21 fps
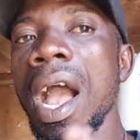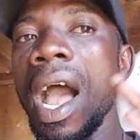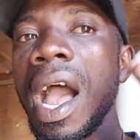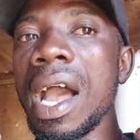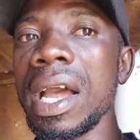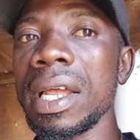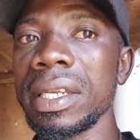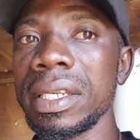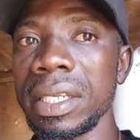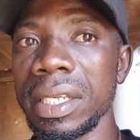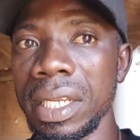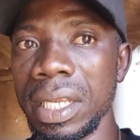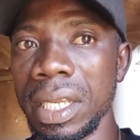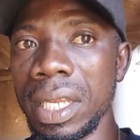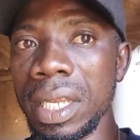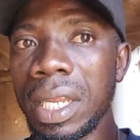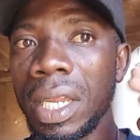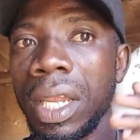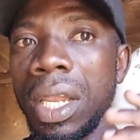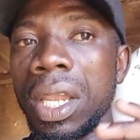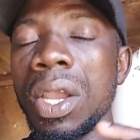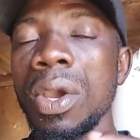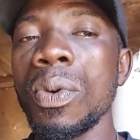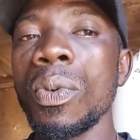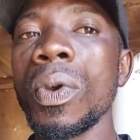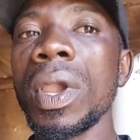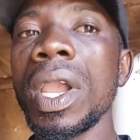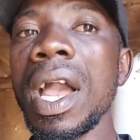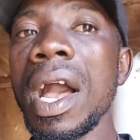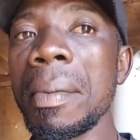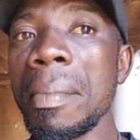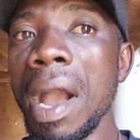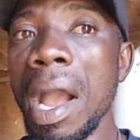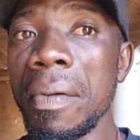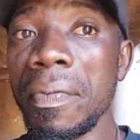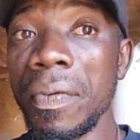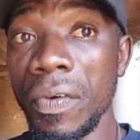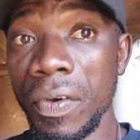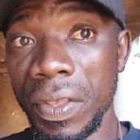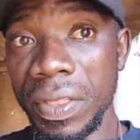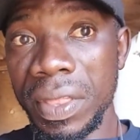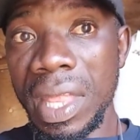and we come
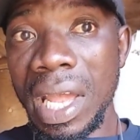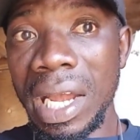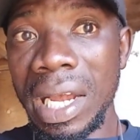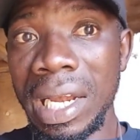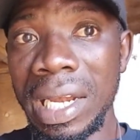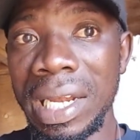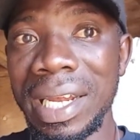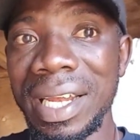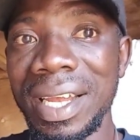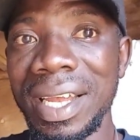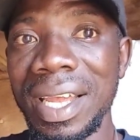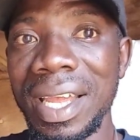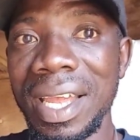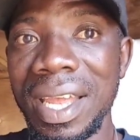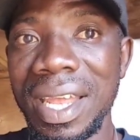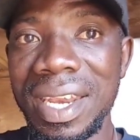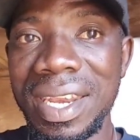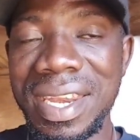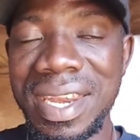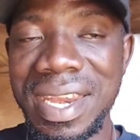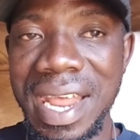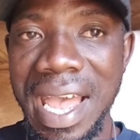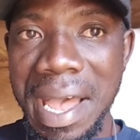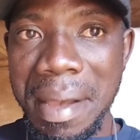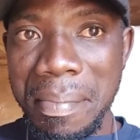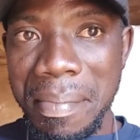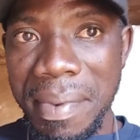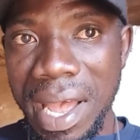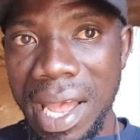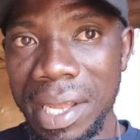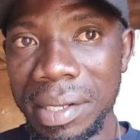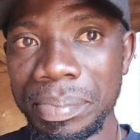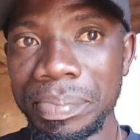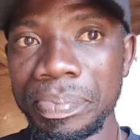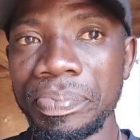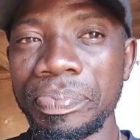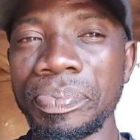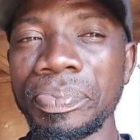up with the number